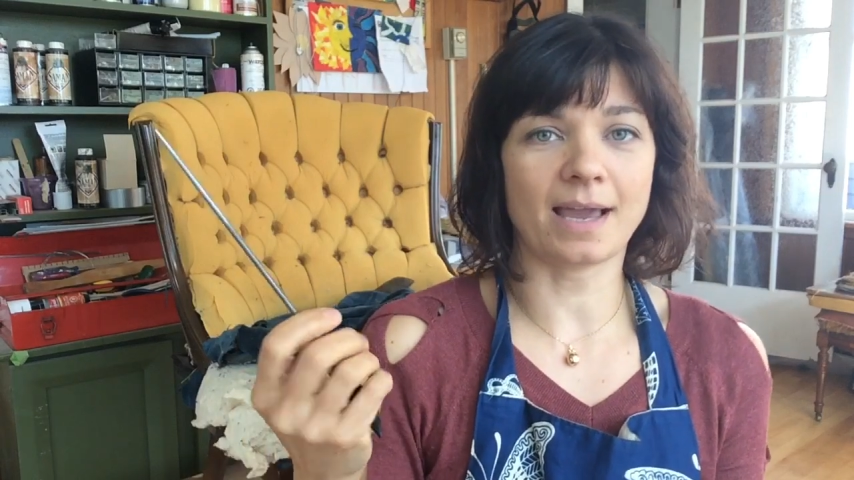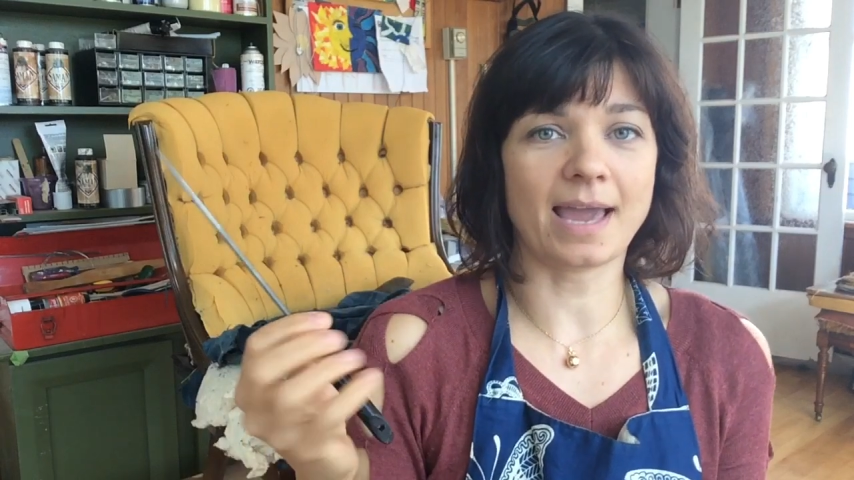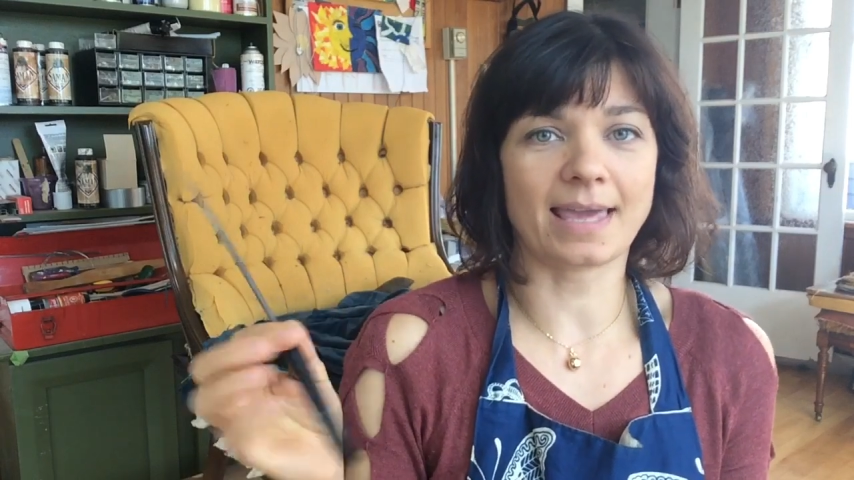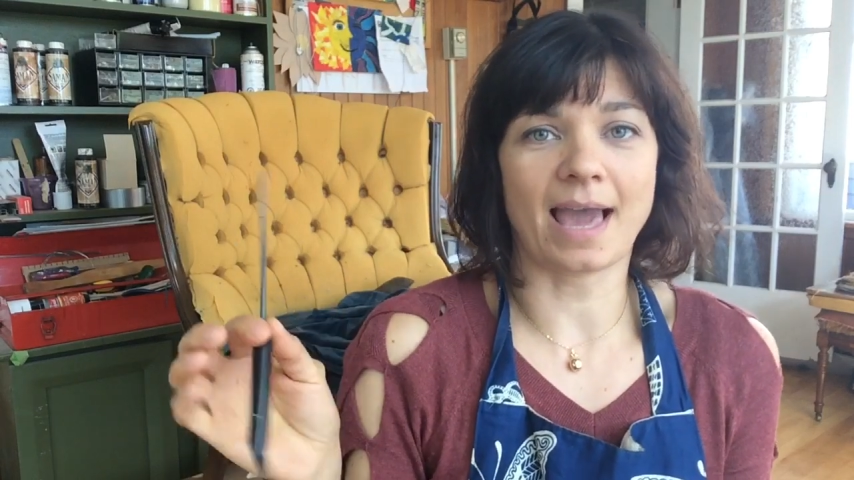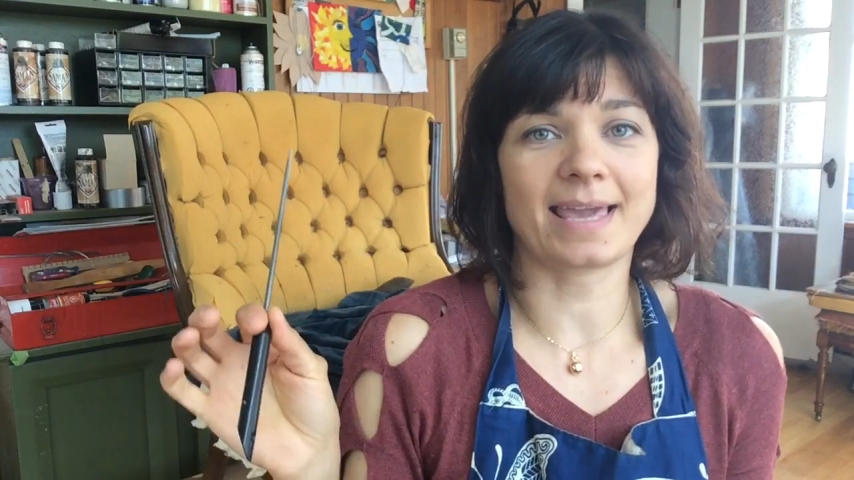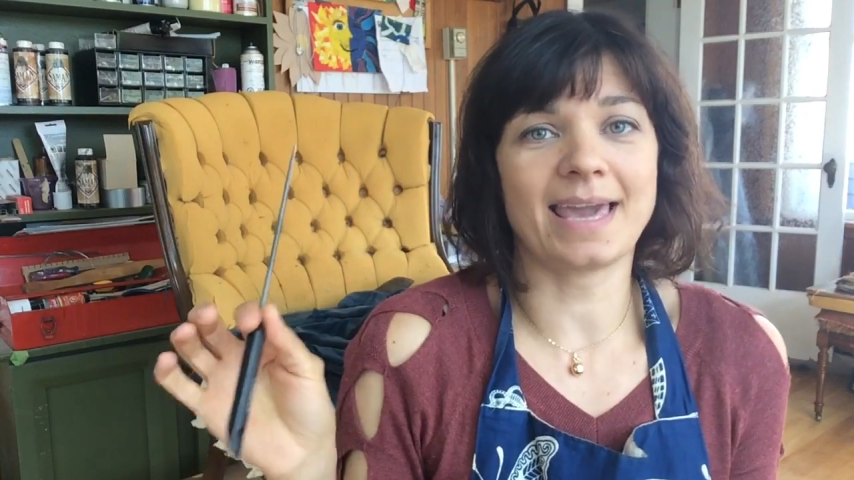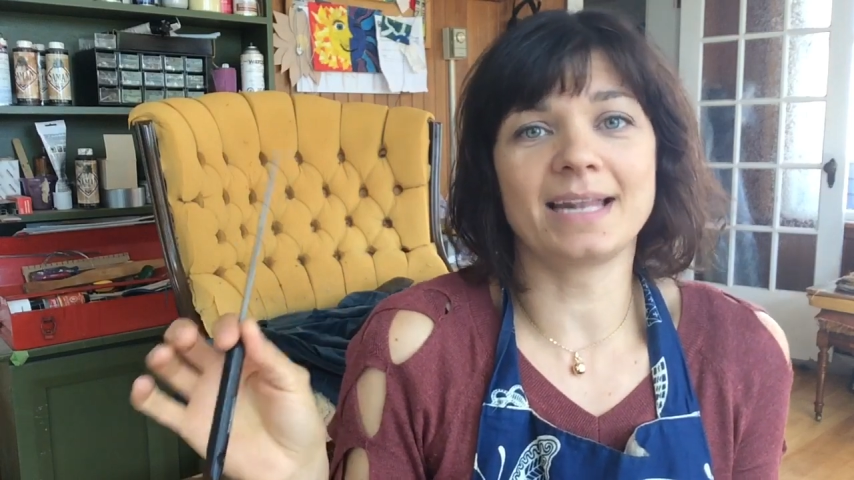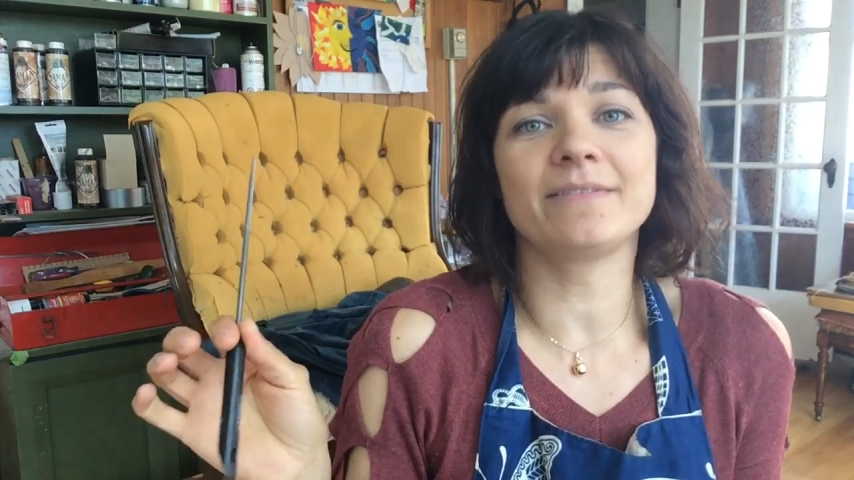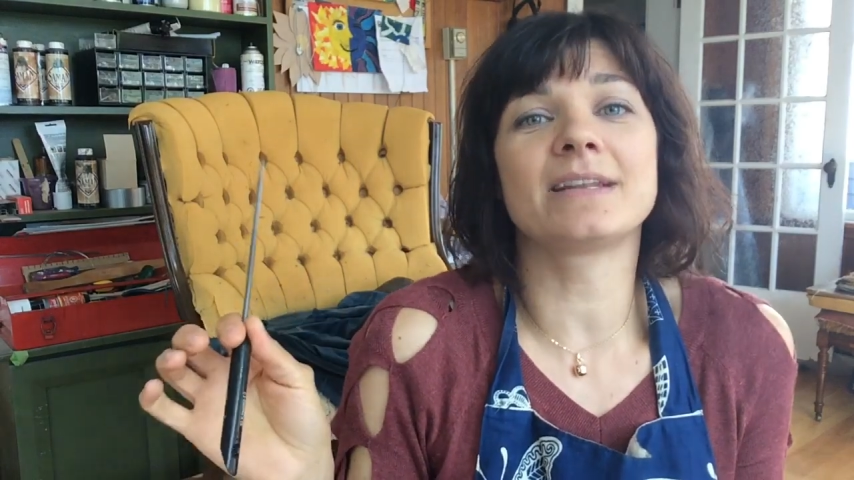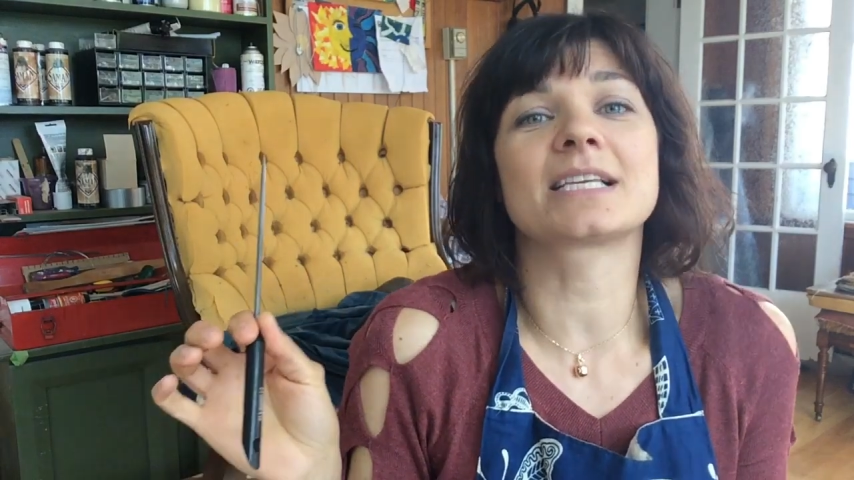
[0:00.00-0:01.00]
I
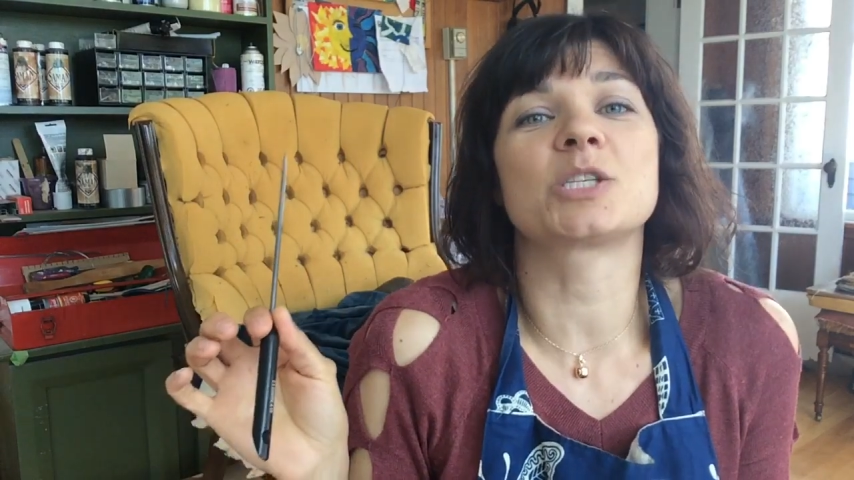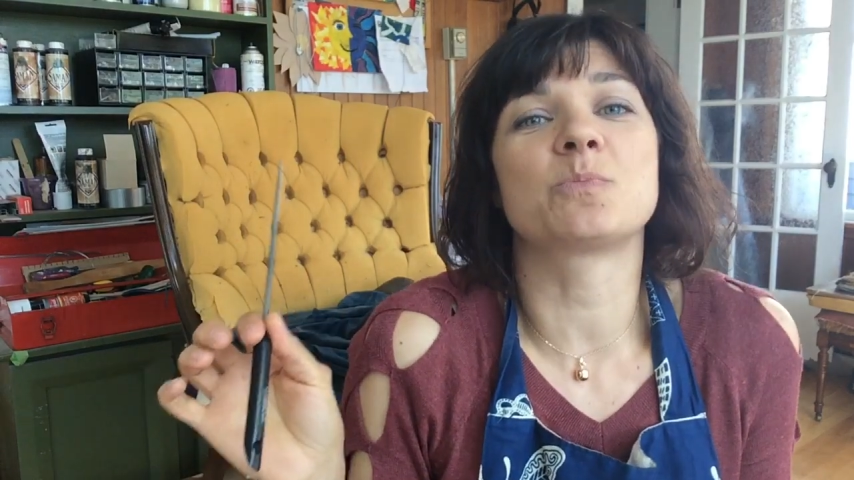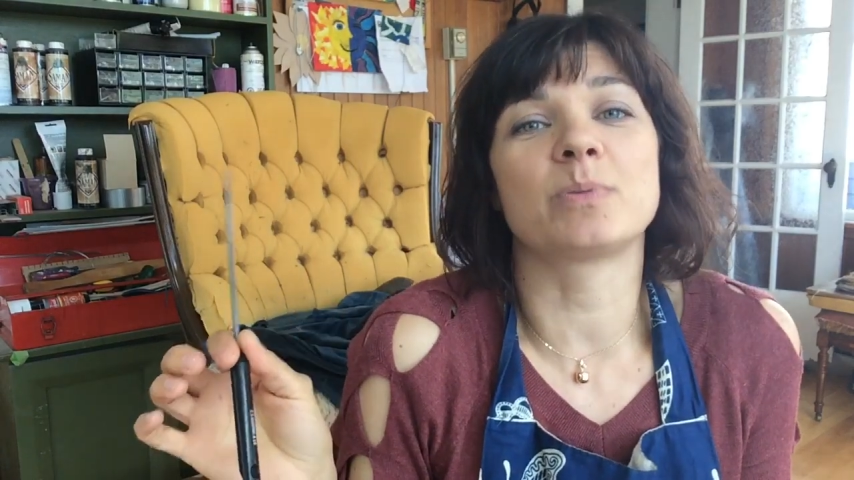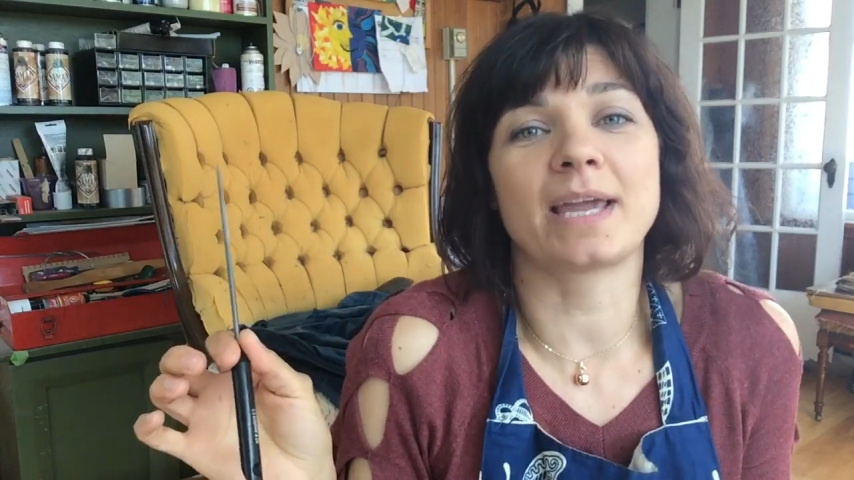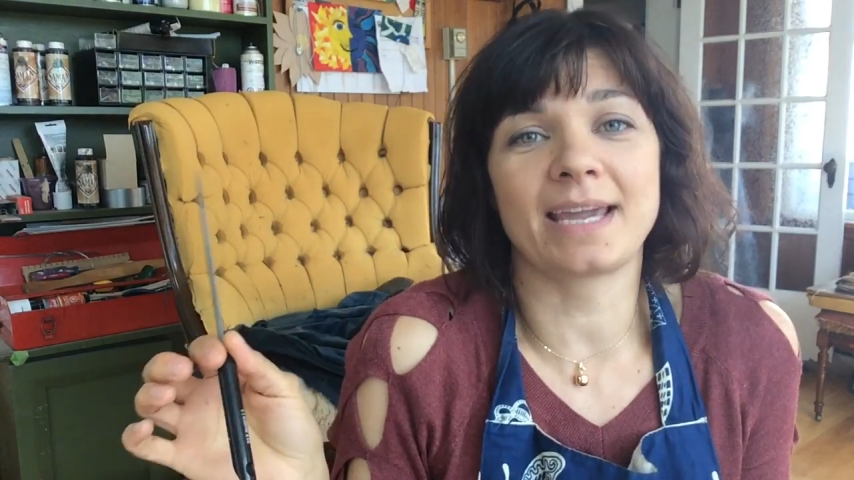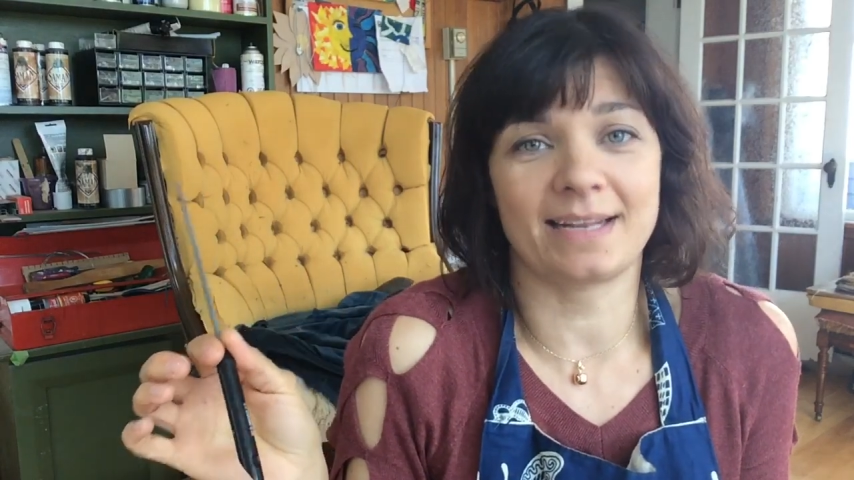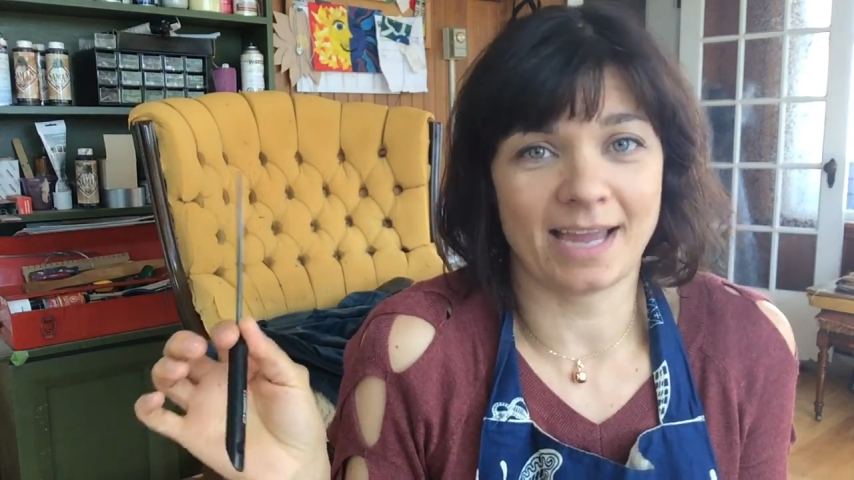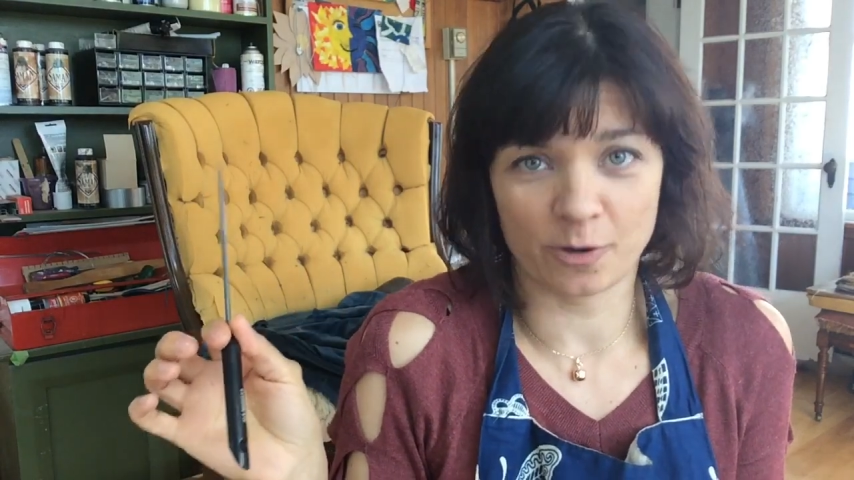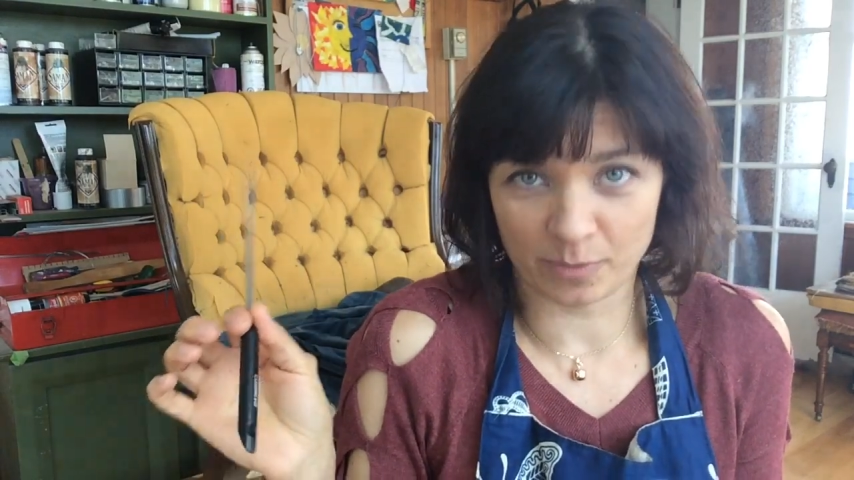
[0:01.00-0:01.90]
can't even explain how